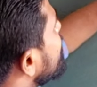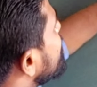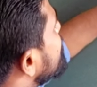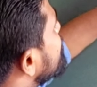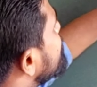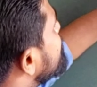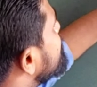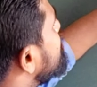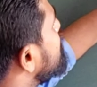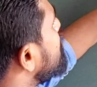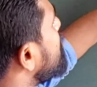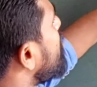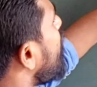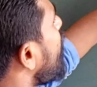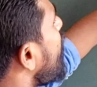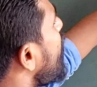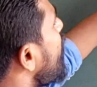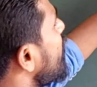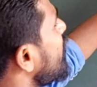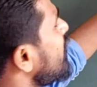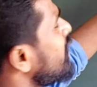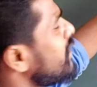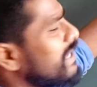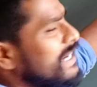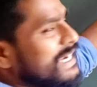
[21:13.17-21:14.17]
a
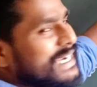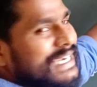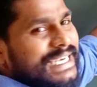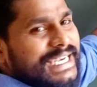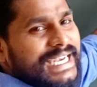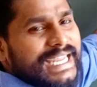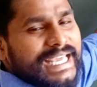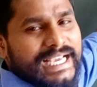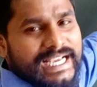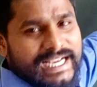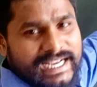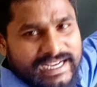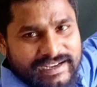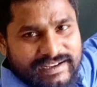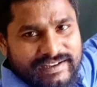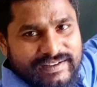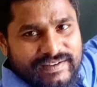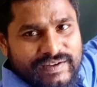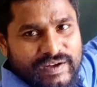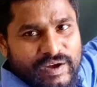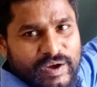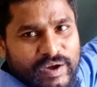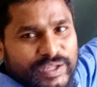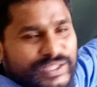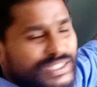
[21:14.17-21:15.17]
small nick
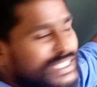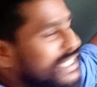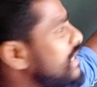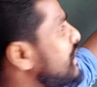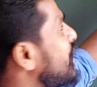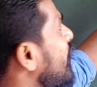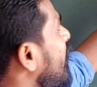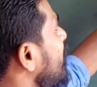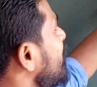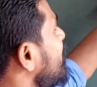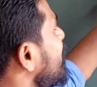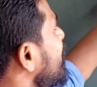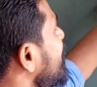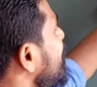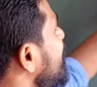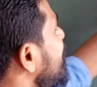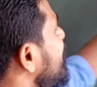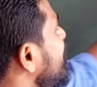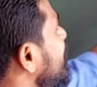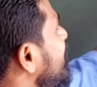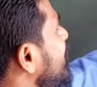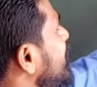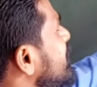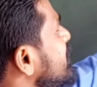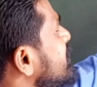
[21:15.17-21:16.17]
on the daughter
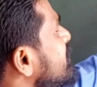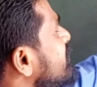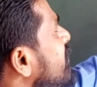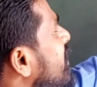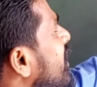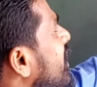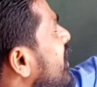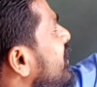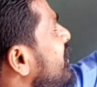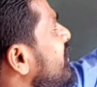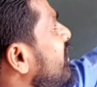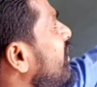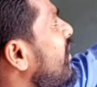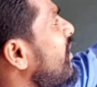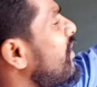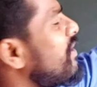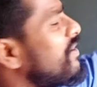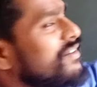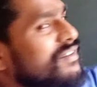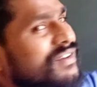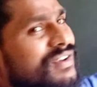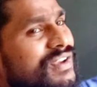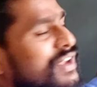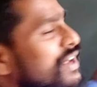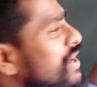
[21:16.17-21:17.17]
DNA strand
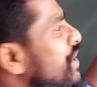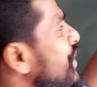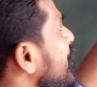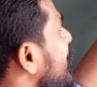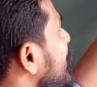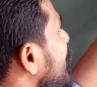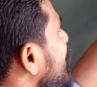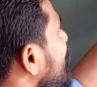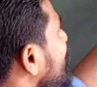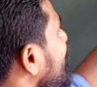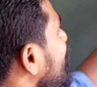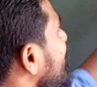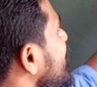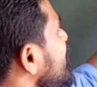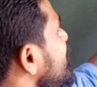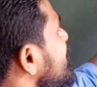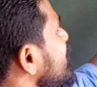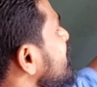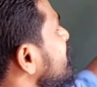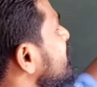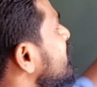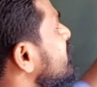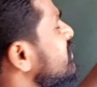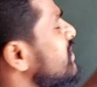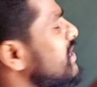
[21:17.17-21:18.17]
or newly
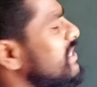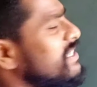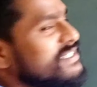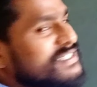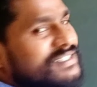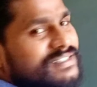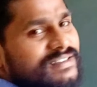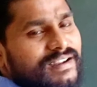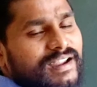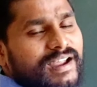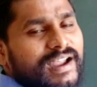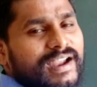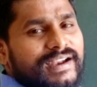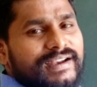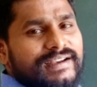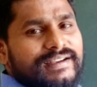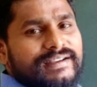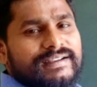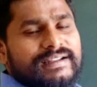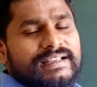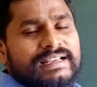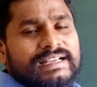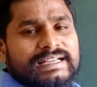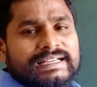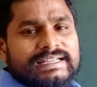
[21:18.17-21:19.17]
synthesized
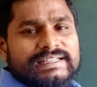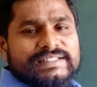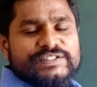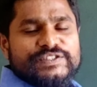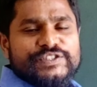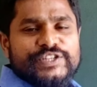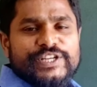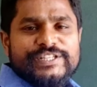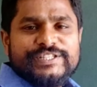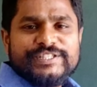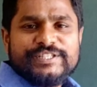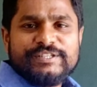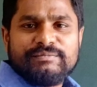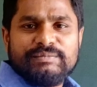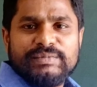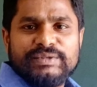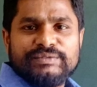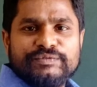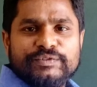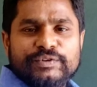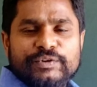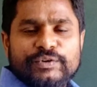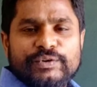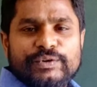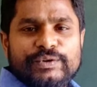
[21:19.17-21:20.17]
strand just
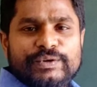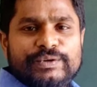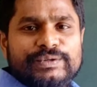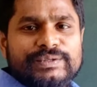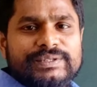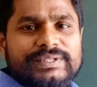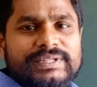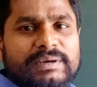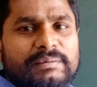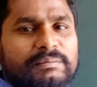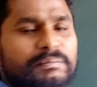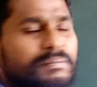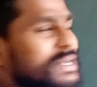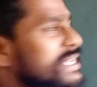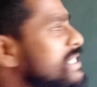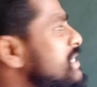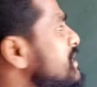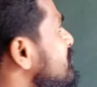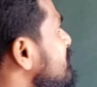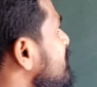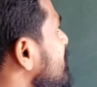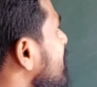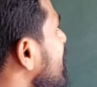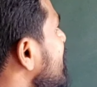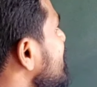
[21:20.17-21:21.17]
before the
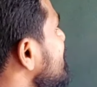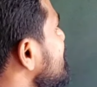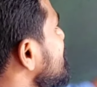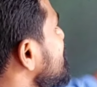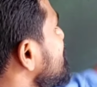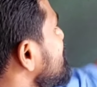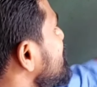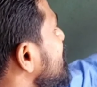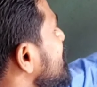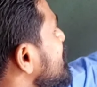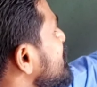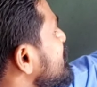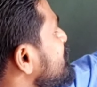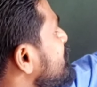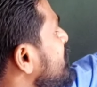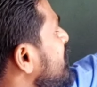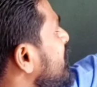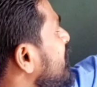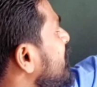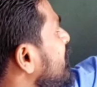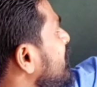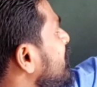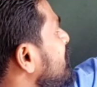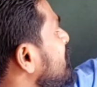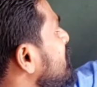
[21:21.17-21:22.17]
mismatched base
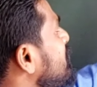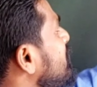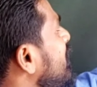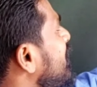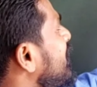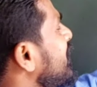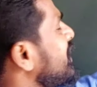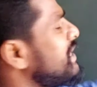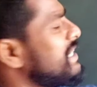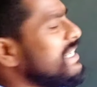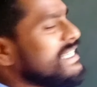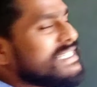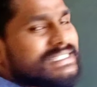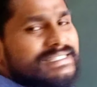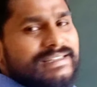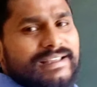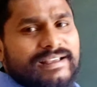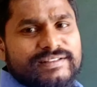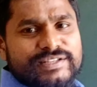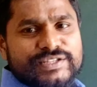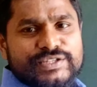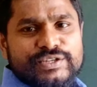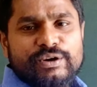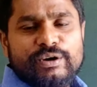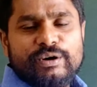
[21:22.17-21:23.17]
pair by a
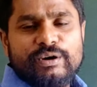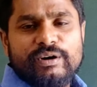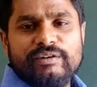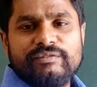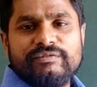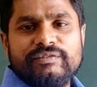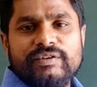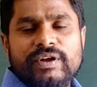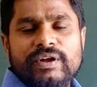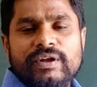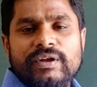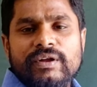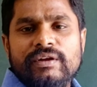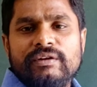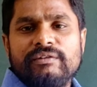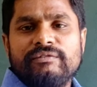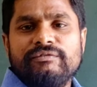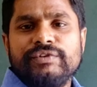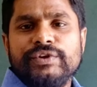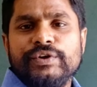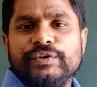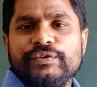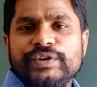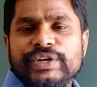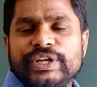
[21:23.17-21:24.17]
distance of
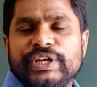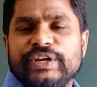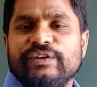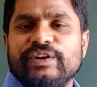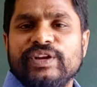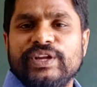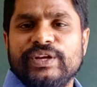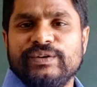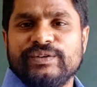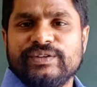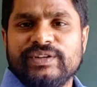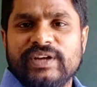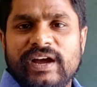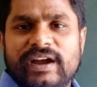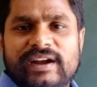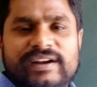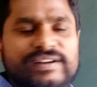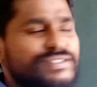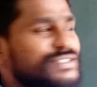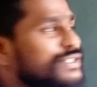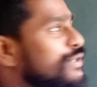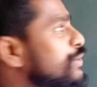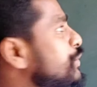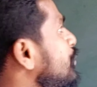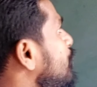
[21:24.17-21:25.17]
few
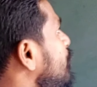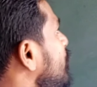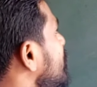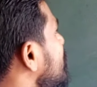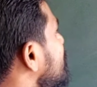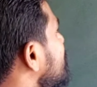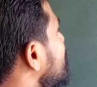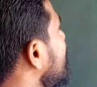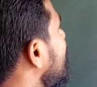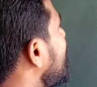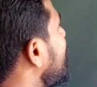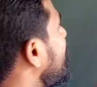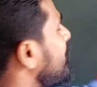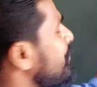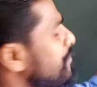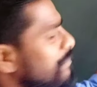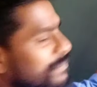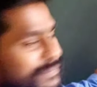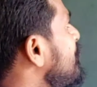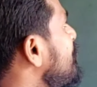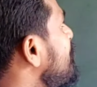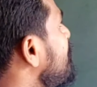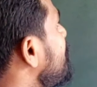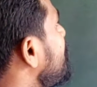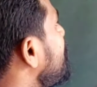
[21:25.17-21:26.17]
nucleotides towards
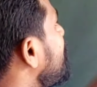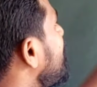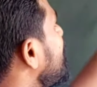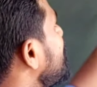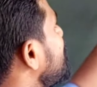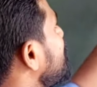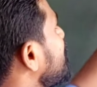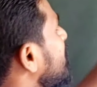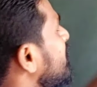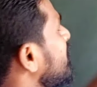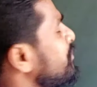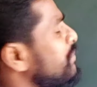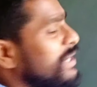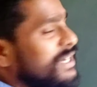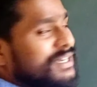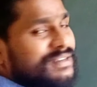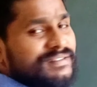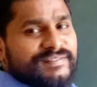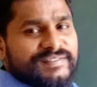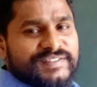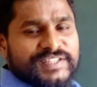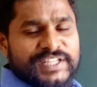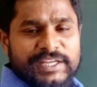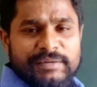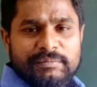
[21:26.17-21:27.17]
a 5'
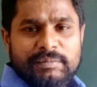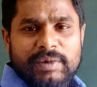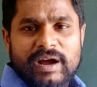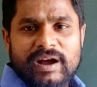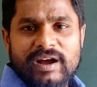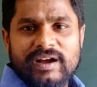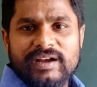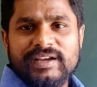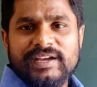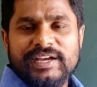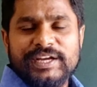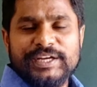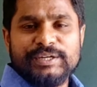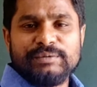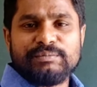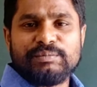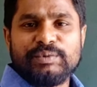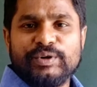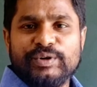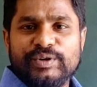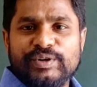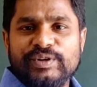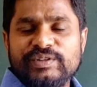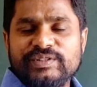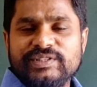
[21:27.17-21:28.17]
and thereby it
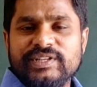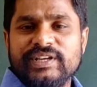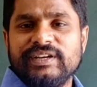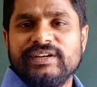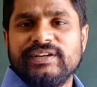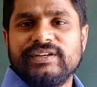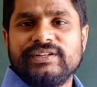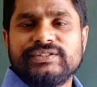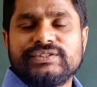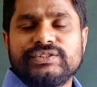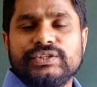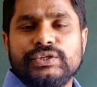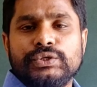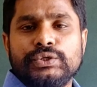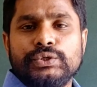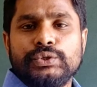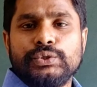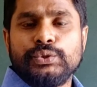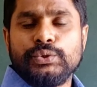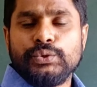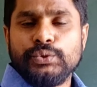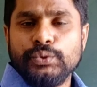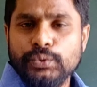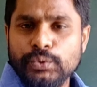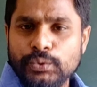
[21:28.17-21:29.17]
produces
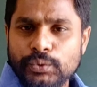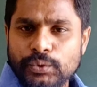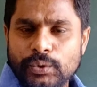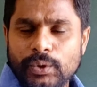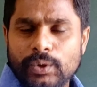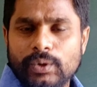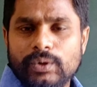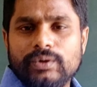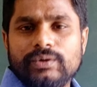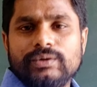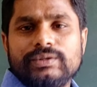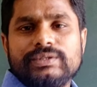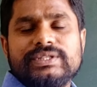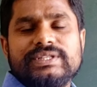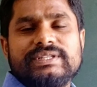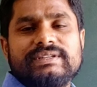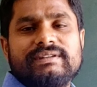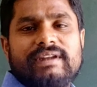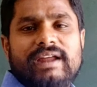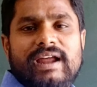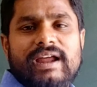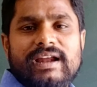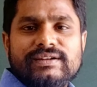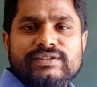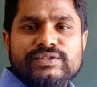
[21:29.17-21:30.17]
two
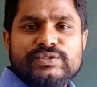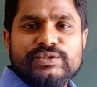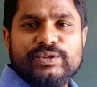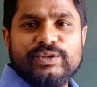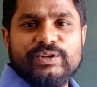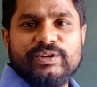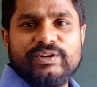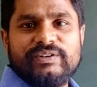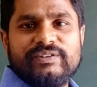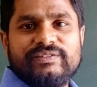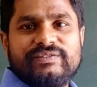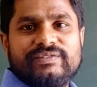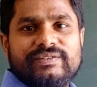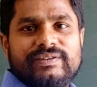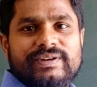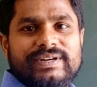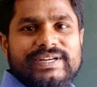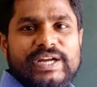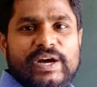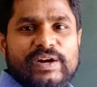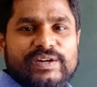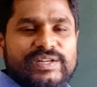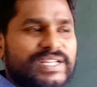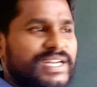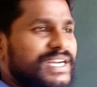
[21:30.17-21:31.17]
strands of
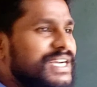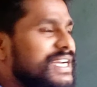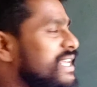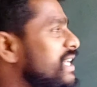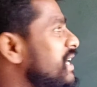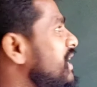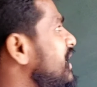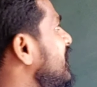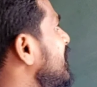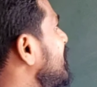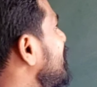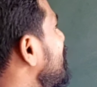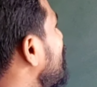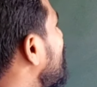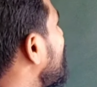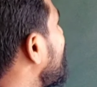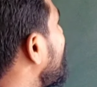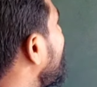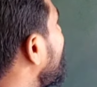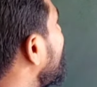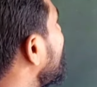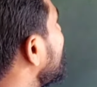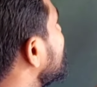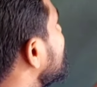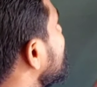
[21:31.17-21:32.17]
daughter DNA. One
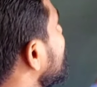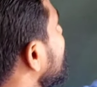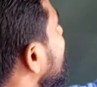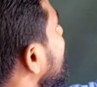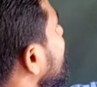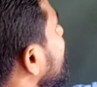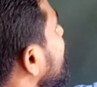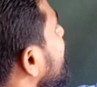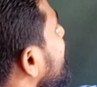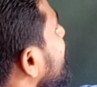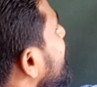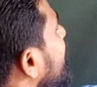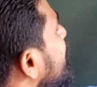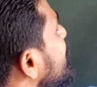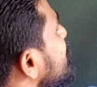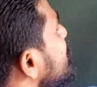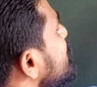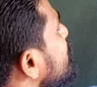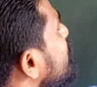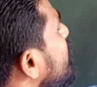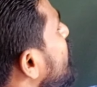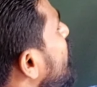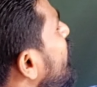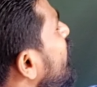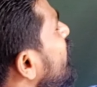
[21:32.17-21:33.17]
is a
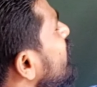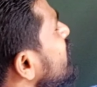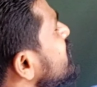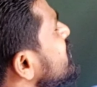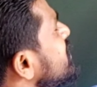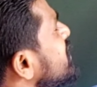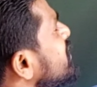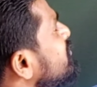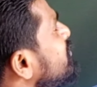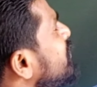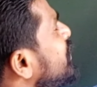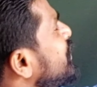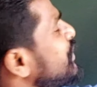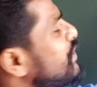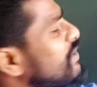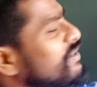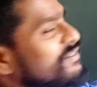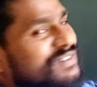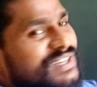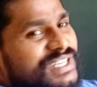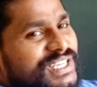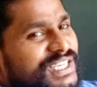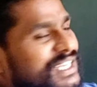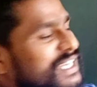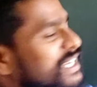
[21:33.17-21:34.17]
small segment
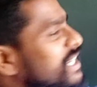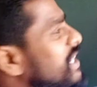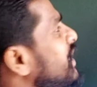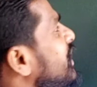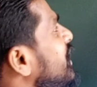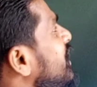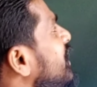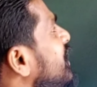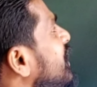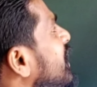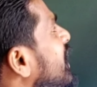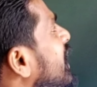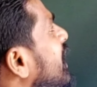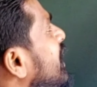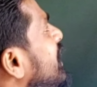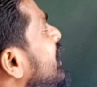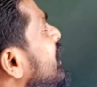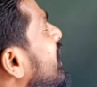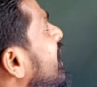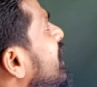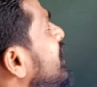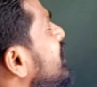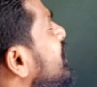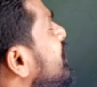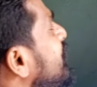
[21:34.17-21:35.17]
of DNA and
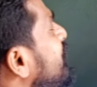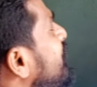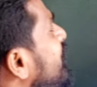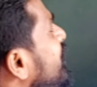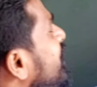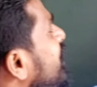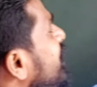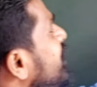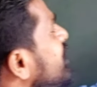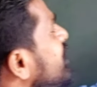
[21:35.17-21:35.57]
another one